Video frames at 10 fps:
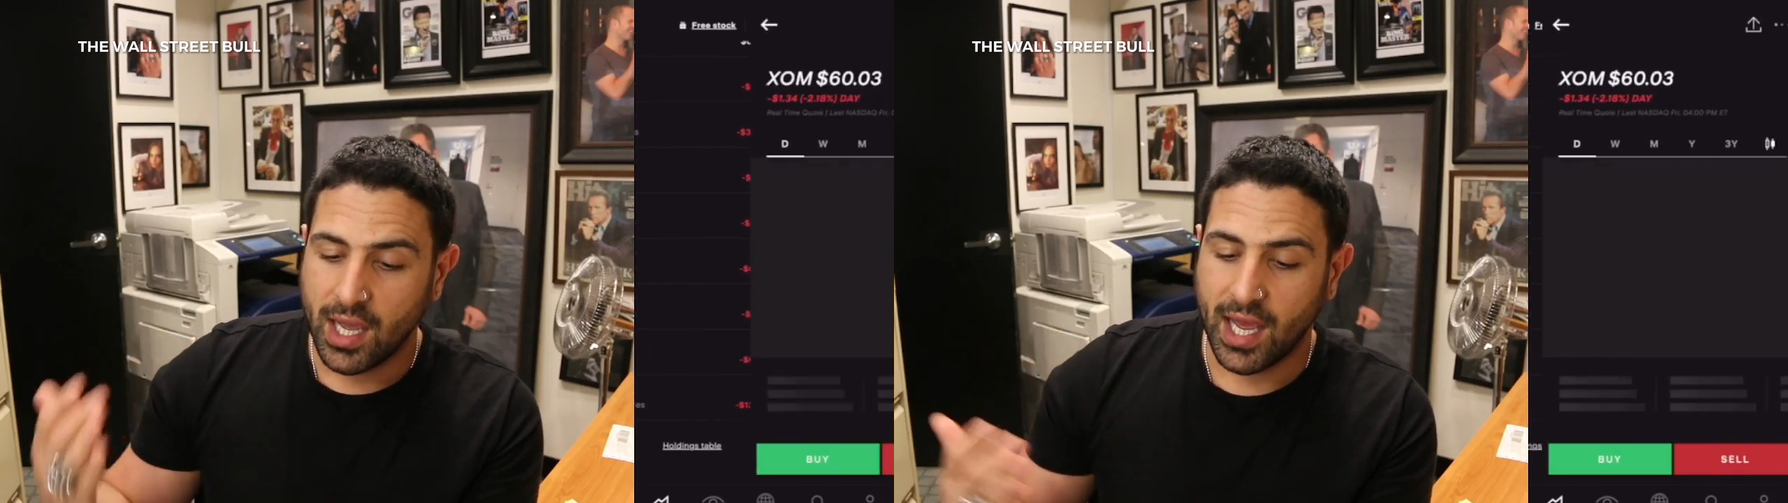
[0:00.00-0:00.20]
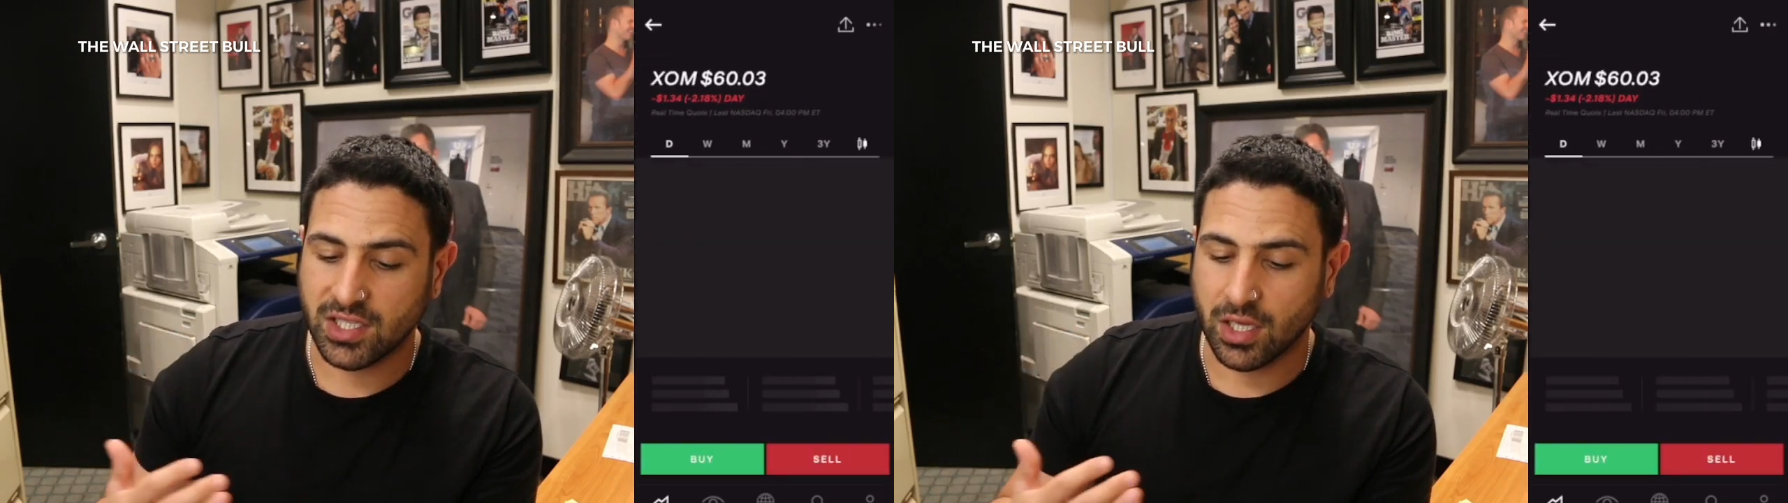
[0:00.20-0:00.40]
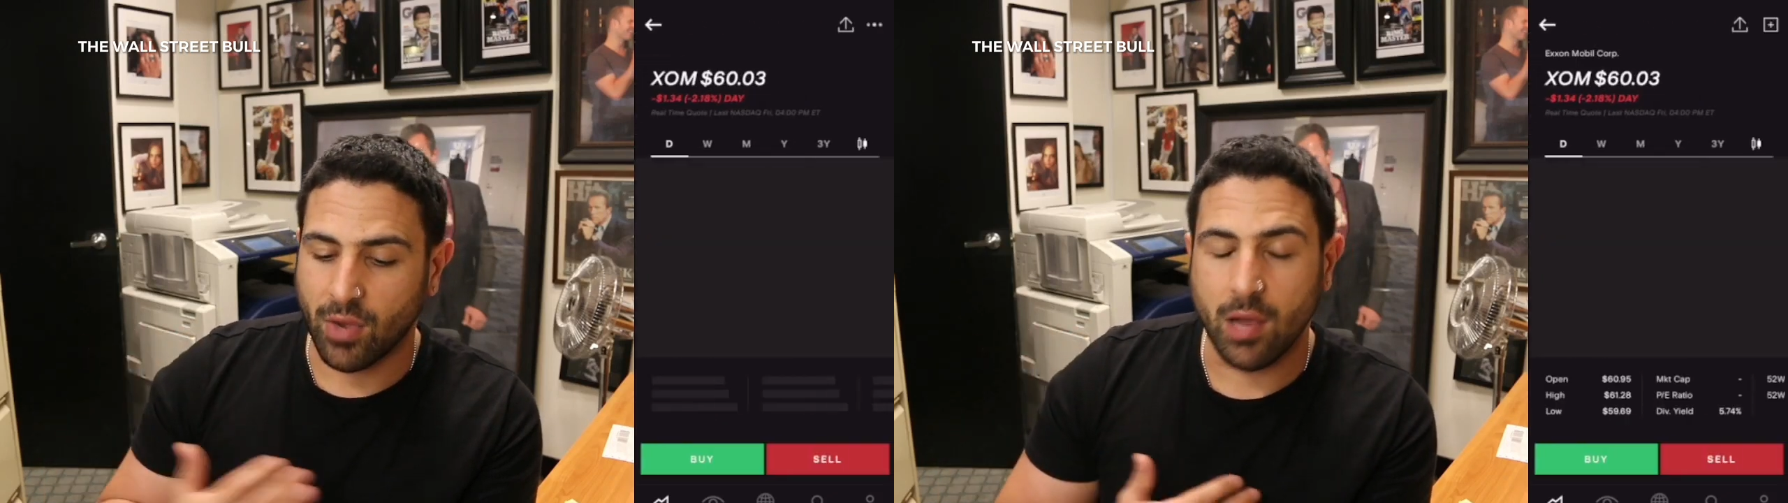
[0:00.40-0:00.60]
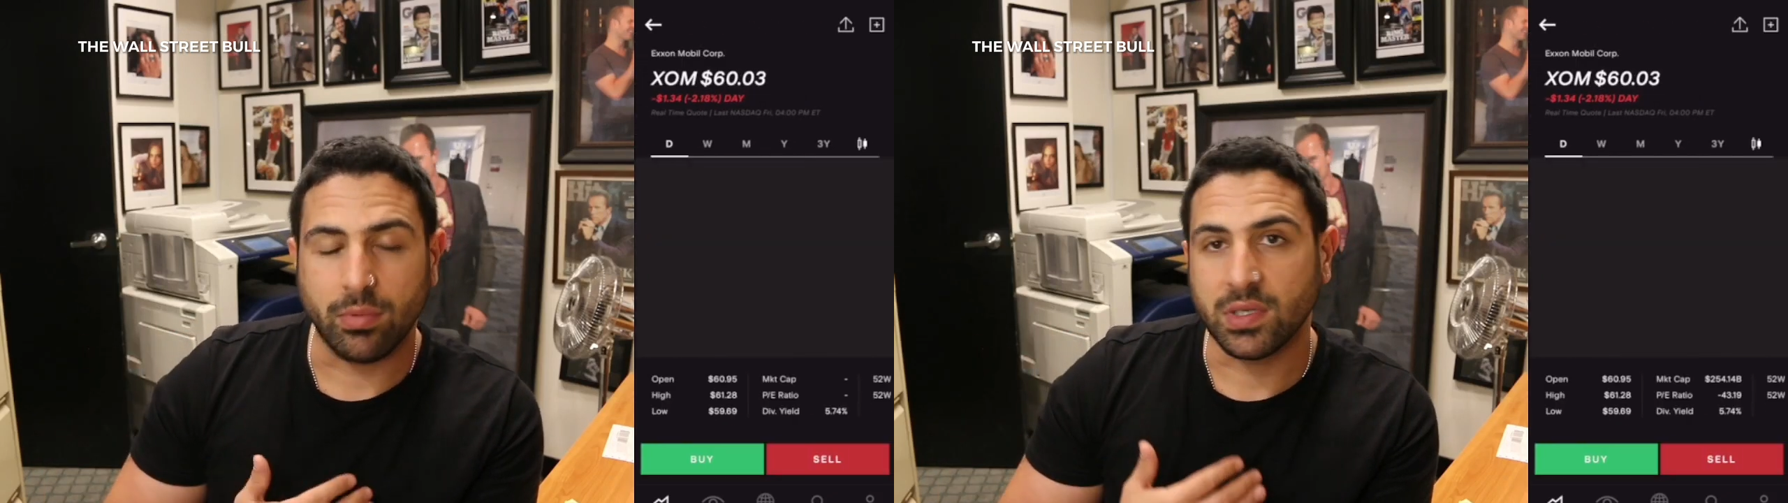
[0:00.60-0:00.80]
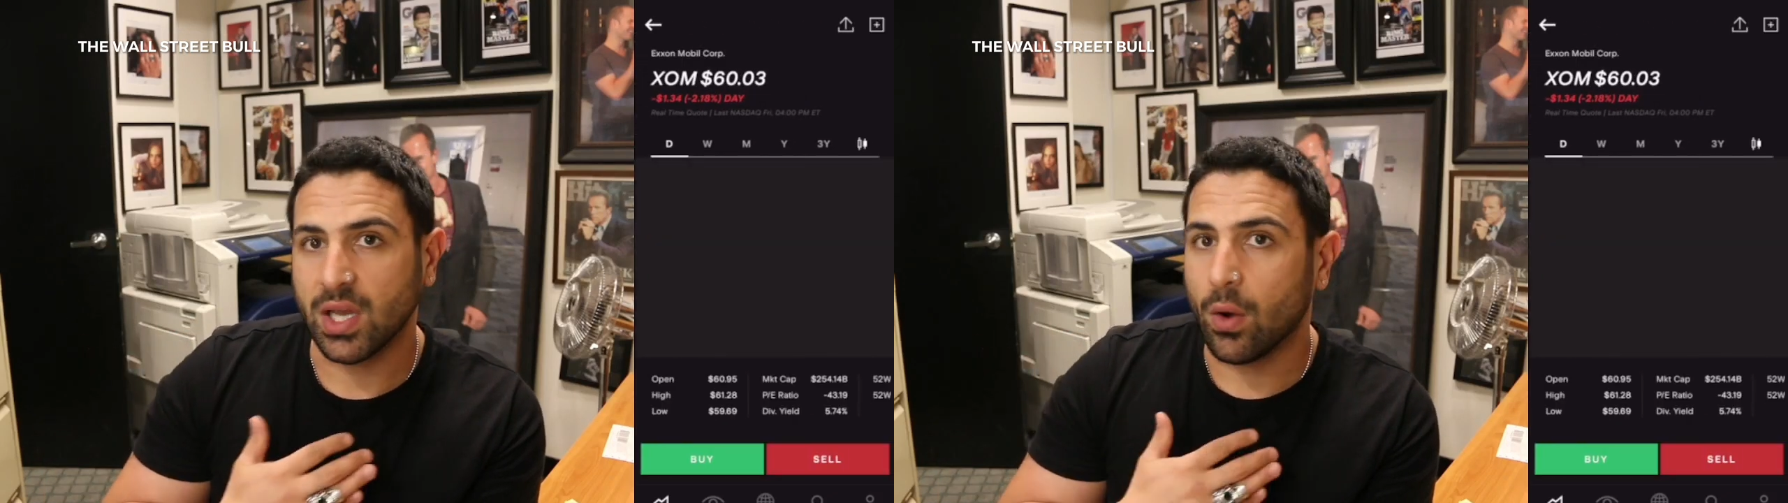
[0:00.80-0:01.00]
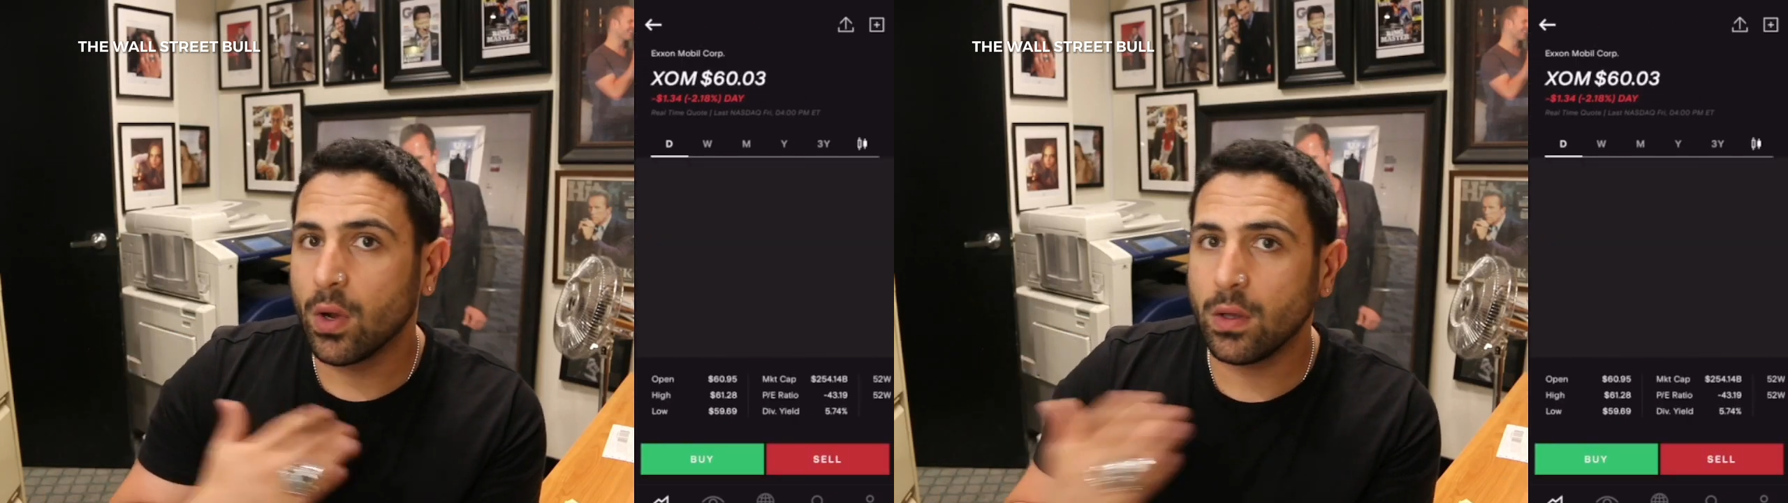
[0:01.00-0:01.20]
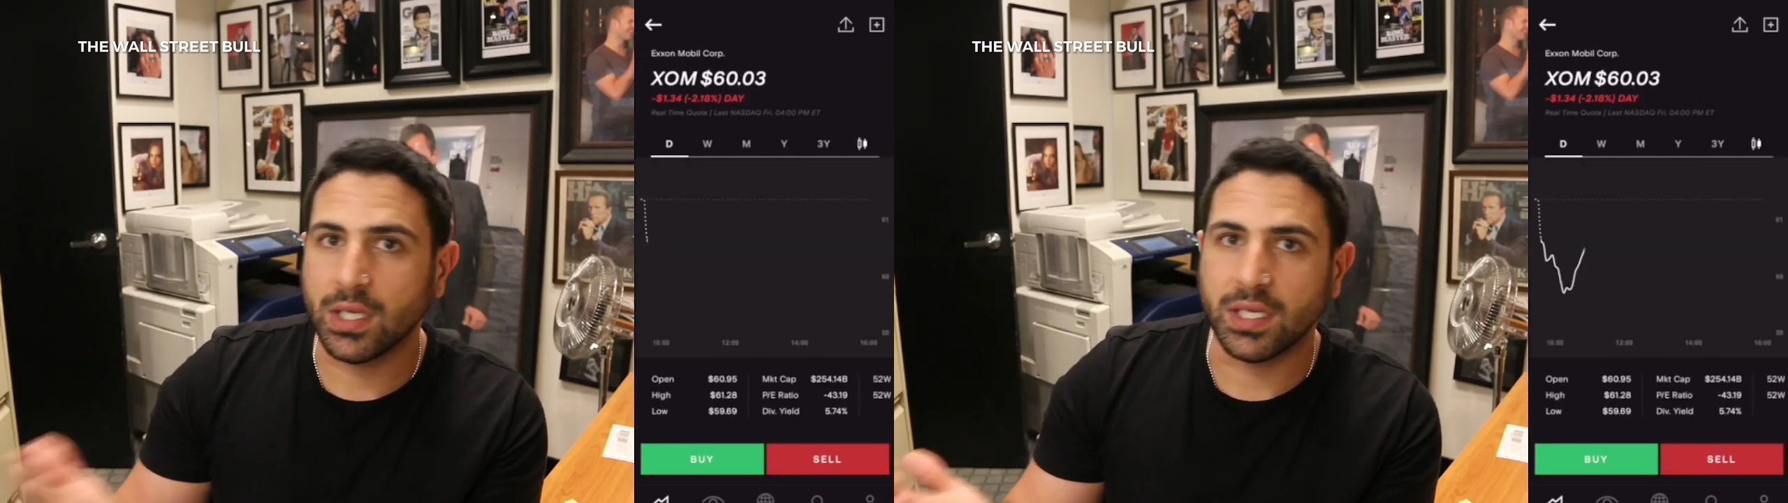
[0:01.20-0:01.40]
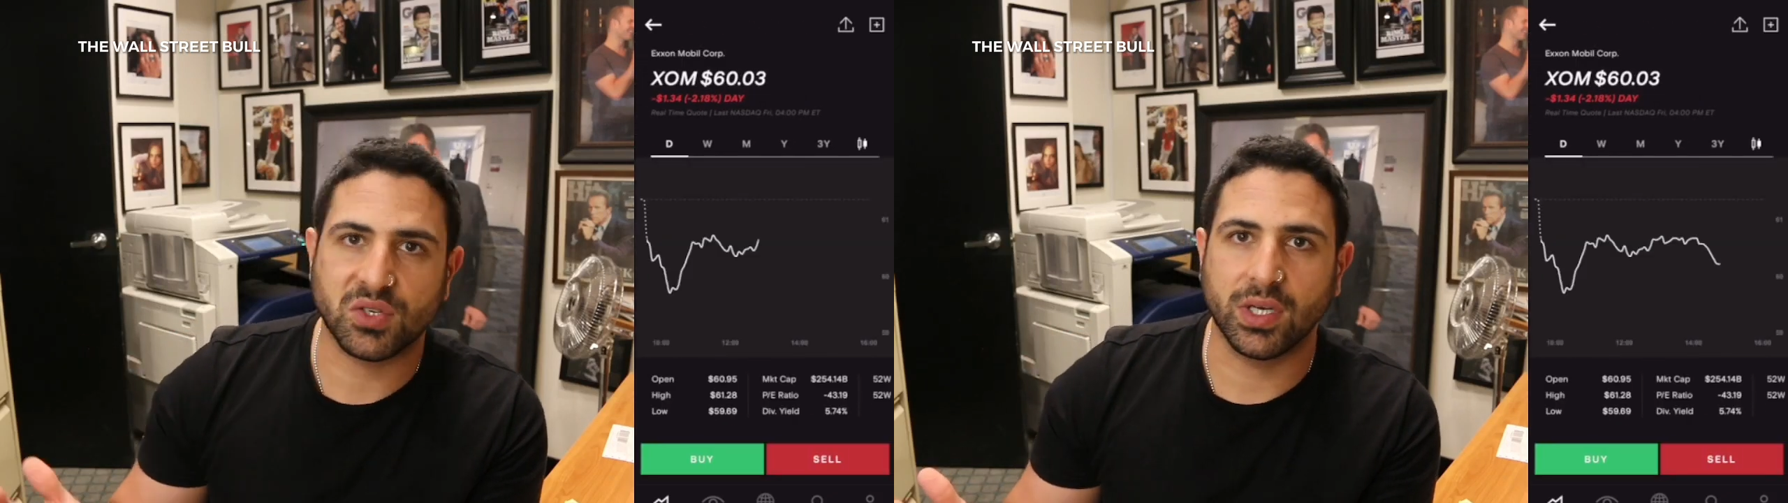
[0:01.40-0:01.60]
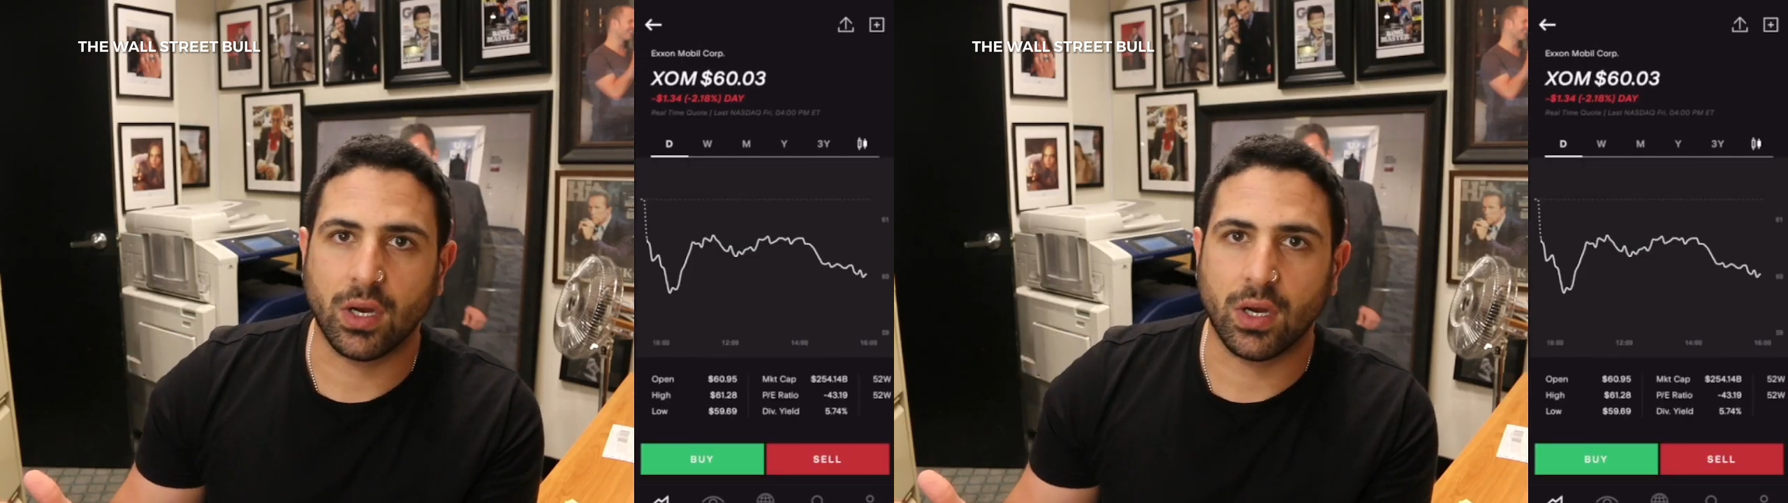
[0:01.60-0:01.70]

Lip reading: Exxon Mobil, the oil industry